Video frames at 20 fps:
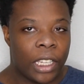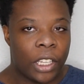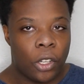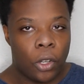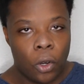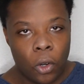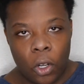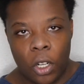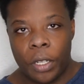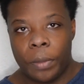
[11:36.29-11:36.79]
the
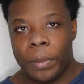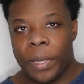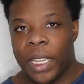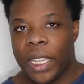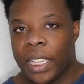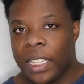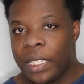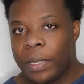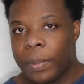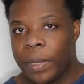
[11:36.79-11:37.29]
corn
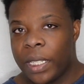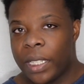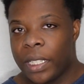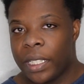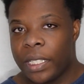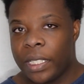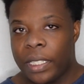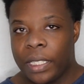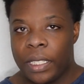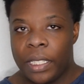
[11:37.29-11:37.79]
maze
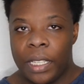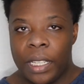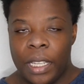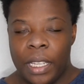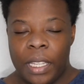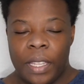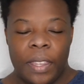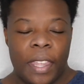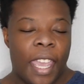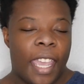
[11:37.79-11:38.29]
because
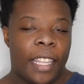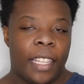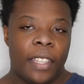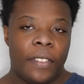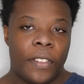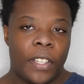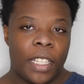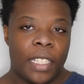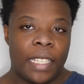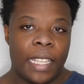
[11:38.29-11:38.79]
they
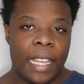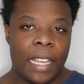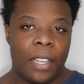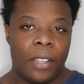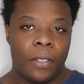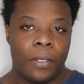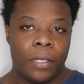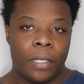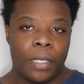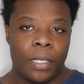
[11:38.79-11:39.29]
live in a
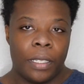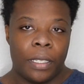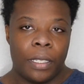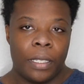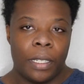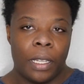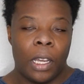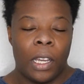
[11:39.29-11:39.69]
town,